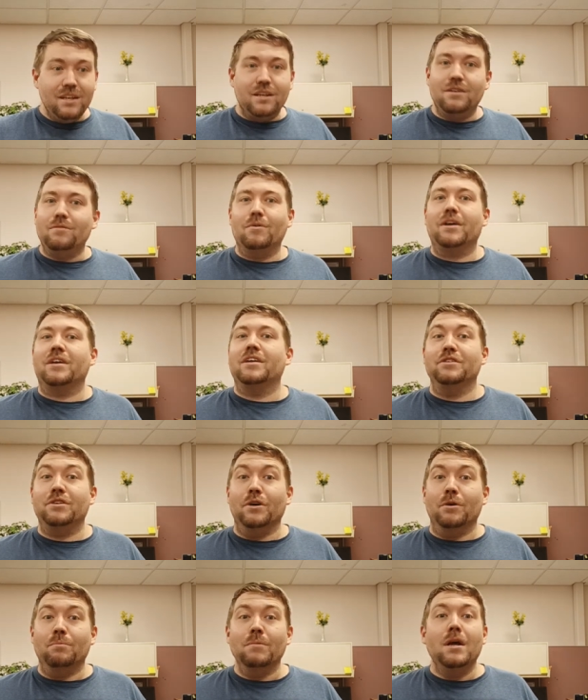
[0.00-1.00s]
what can you
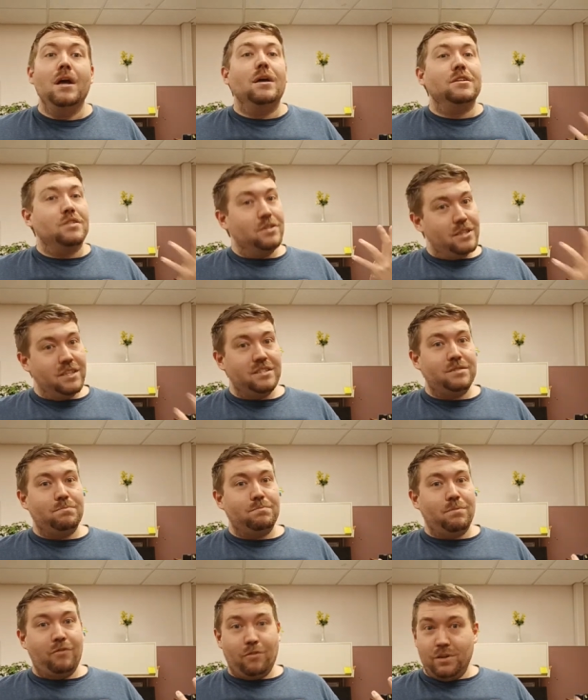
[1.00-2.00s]
do? So this,
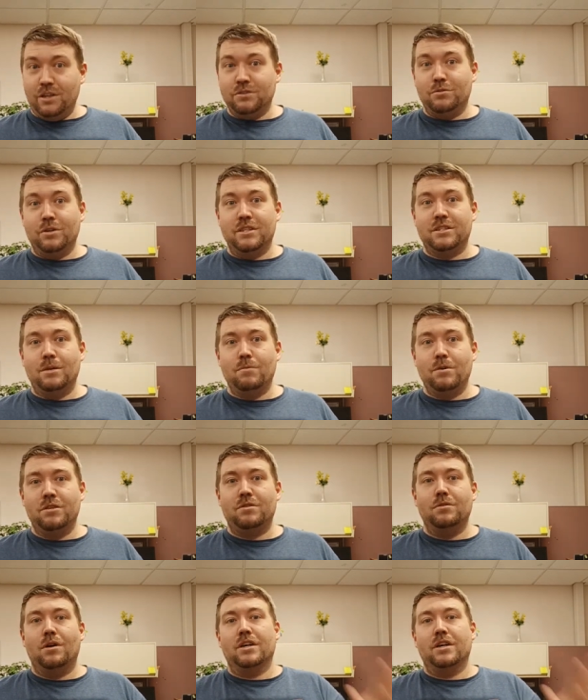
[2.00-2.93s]
before the intro gets on way too long,